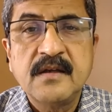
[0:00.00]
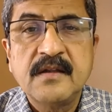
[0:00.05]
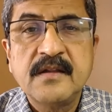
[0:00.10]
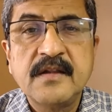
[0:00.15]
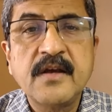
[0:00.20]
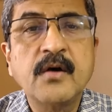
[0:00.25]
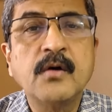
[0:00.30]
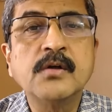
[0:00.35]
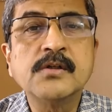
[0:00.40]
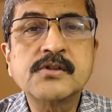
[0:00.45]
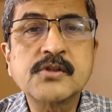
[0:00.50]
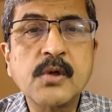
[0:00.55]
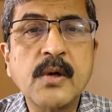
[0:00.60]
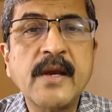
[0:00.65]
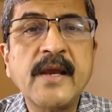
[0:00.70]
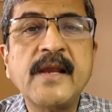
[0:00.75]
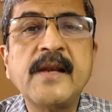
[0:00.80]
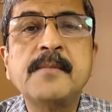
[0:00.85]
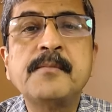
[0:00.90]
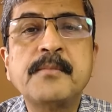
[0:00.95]
they also
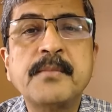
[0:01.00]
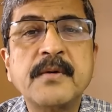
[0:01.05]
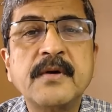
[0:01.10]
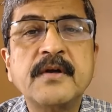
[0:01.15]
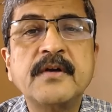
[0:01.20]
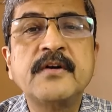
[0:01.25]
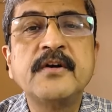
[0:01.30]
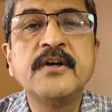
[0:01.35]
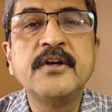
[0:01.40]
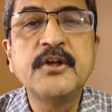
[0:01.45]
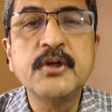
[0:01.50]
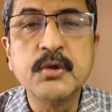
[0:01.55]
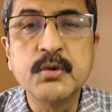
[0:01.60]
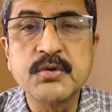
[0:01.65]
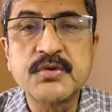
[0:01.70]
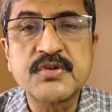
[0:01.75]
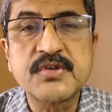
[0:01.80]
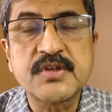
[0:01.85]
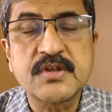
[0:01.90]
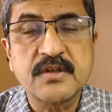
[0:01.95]
help
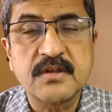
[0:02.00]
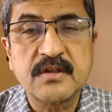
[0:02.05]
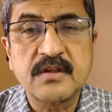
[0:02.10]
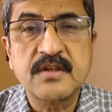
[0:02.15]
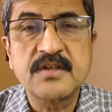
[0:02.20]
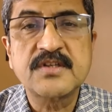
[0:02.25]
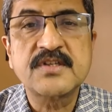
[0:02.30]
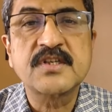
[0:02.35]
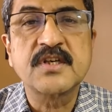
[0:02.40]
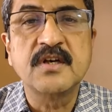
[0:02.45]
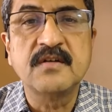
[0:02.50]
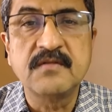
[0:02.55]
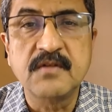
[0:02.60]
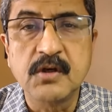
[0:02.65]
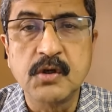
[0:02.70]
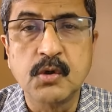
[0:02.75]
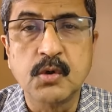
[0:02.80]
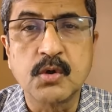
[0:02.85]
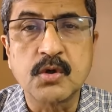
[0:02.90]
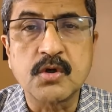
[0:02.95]
reduce the server
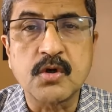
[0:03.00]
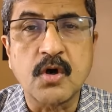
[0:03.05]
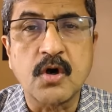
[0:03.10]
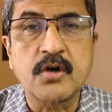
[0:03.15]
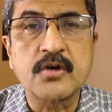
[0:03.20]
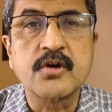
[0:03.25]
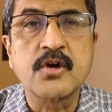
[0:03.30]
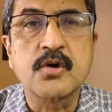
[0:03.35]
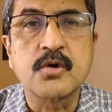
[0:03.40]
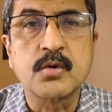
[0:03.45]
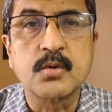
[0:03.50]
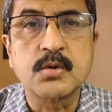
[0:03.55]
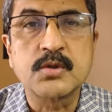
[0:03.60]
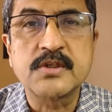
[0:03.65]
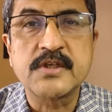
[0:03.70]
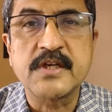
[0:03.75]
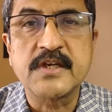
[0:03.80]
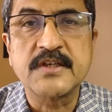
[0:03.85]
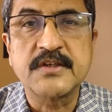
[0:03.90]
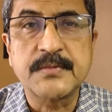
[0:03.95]
load on your
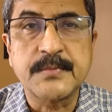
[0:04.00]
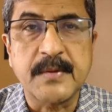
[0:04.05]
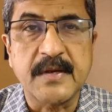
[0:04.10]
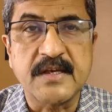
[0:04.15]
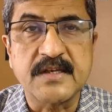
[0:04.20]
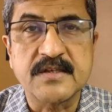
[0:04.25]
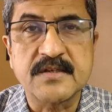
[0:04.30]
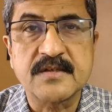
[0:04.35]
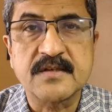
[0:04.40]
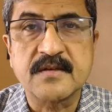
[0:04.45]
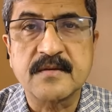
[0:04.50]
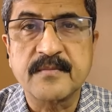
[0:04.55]
hosting space.